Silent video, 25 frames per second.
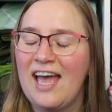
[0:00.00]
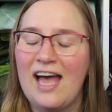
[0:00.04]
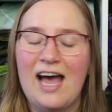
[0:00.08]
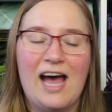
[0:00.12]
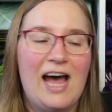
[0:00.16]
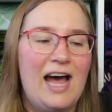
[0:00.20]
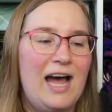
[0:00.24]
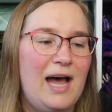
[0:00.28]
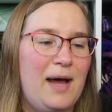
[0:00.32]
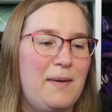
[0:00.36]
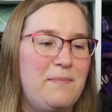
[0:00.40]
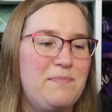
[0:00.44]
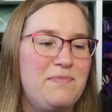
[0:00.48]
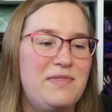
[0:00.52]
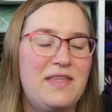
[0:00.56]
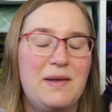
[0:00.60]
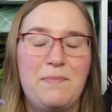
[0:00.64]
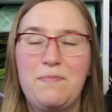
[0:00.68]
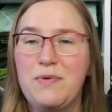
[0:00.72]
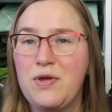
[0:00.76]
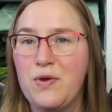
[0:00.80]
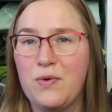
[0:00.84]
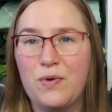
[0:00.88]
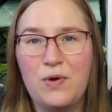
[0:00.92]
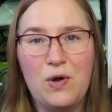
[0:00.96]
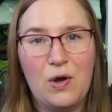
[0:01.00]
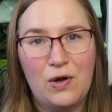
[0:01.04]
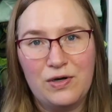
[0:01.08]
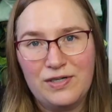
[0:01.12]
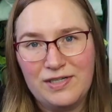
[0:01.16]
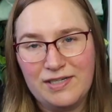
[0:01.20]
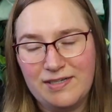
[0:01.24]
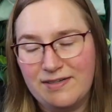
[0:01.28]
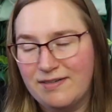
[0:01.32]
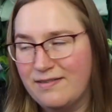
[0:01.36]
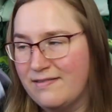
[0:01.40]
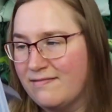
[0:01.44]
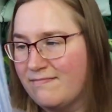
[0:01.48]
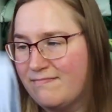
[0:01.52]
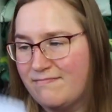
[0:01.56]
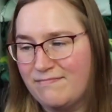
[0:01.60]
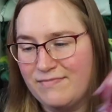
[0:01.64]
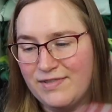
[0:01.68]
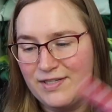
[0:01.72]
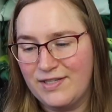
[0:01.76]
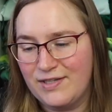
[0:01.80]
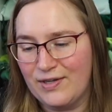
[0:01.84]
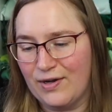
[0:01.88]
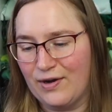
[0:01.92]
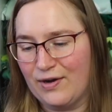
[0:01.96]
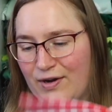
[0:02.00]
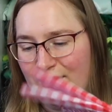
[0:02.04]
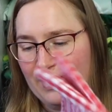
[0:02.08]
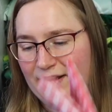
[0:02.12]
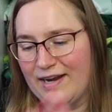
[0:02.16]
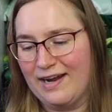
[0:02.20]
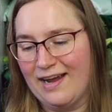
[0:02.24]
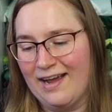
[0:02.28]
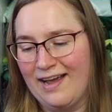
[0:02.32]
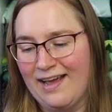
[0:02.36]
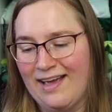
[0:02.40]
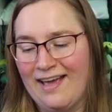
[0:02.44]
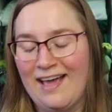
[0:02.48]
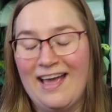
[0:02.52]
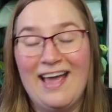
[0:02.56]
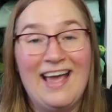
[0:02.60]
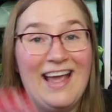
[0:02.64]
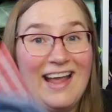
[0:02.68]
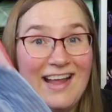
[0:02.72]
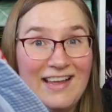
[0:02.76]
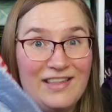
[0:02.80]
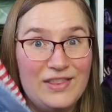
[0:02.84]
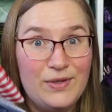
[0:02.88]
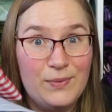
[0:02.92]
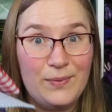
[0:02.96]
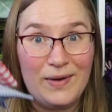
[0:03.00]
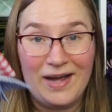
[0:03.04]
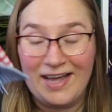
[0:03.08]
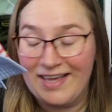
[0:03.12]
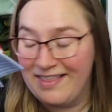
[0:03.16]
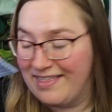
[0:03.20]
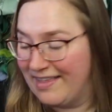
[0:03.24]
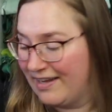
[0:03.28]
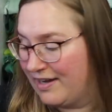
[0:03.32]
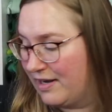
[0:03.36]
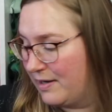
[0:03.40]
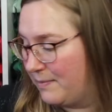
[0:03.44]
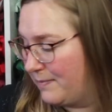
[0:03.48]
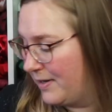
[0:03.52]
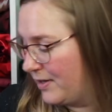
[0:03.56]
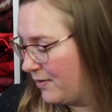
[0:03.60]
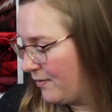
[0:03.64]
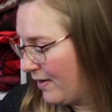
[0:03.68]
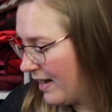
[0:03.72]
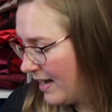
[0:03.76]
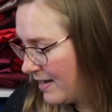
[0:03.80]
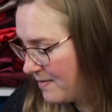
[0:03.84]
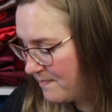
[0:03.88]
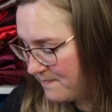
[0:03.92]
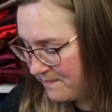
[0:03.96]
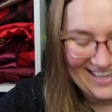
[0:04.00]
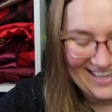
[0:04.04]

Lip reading: They're pure cotton, so either way they're going to be great.